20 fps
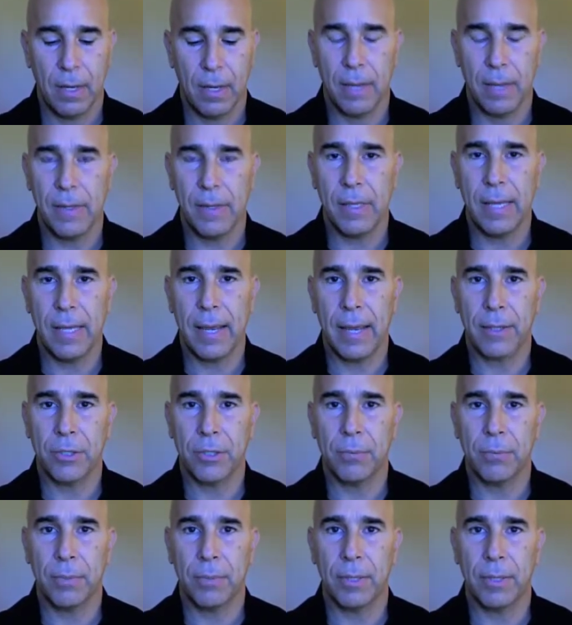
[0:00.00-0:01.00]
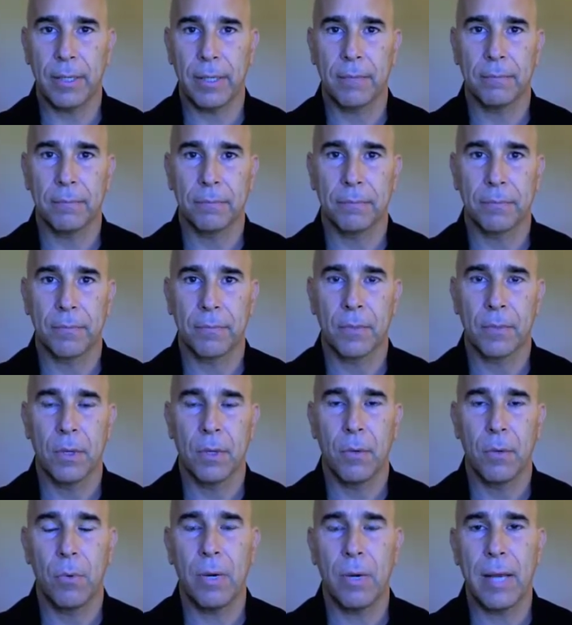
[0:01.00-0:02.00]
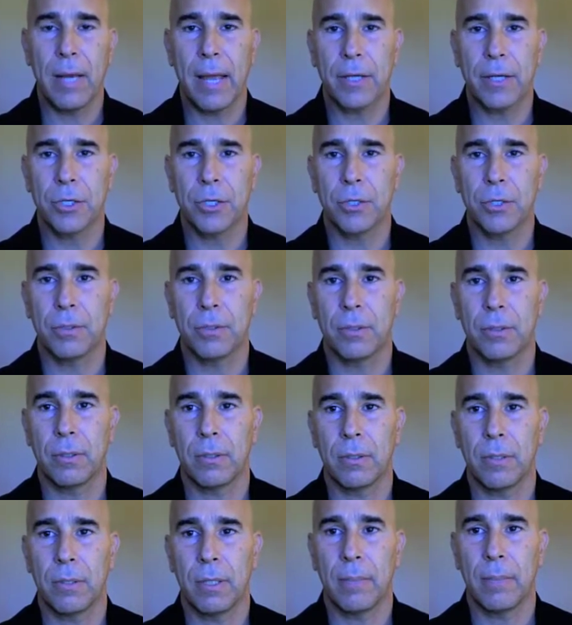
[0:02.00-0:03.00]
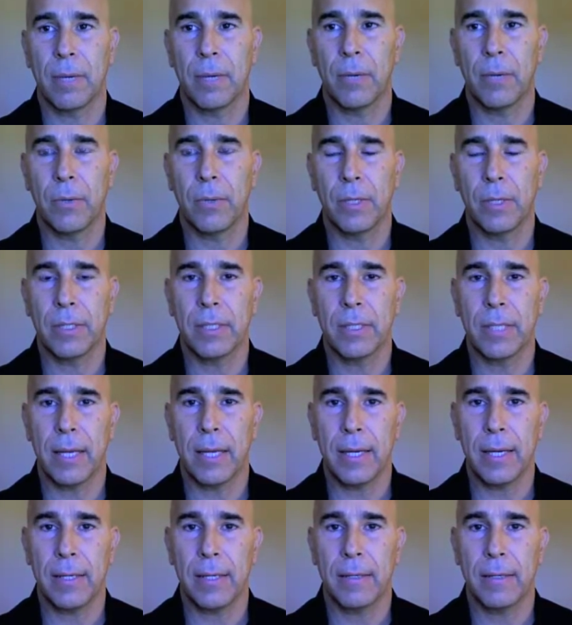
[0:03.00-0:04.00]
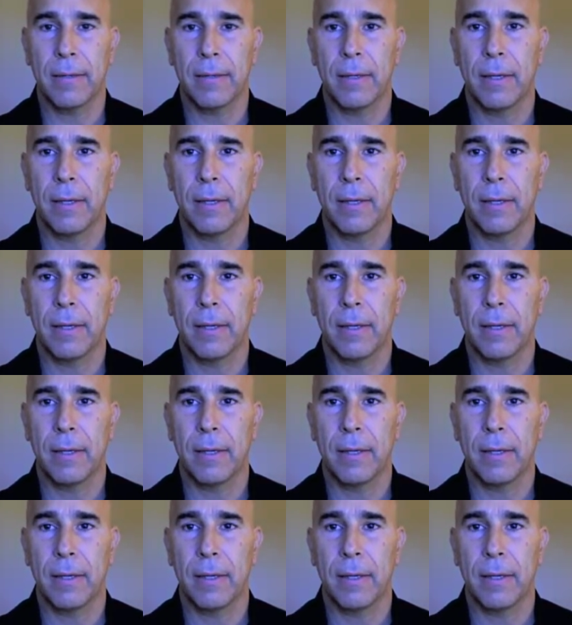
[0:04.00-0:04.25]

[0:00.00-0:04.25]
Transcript: And then the action plan. What action am I willing to take